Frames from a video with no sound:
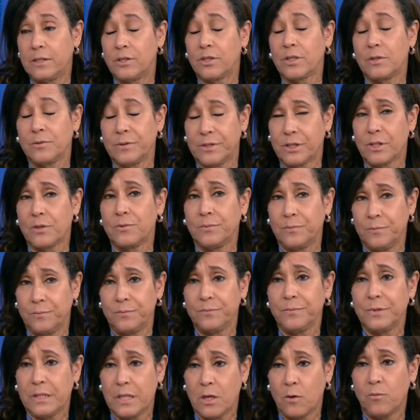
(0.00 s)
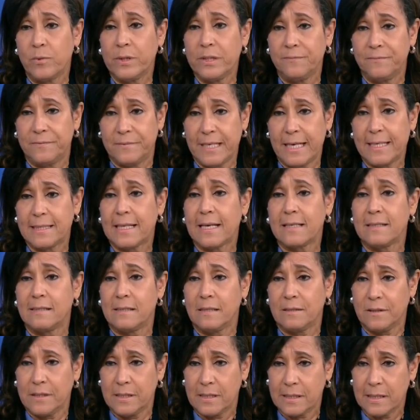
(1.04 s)
So, so you know, we take that
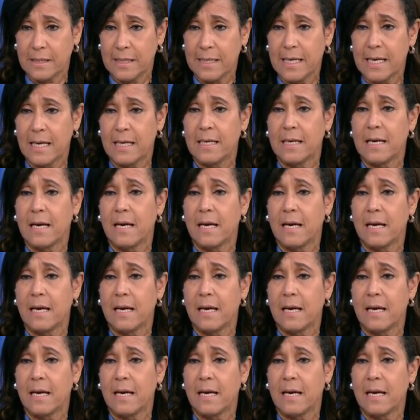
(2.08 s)
seriously and,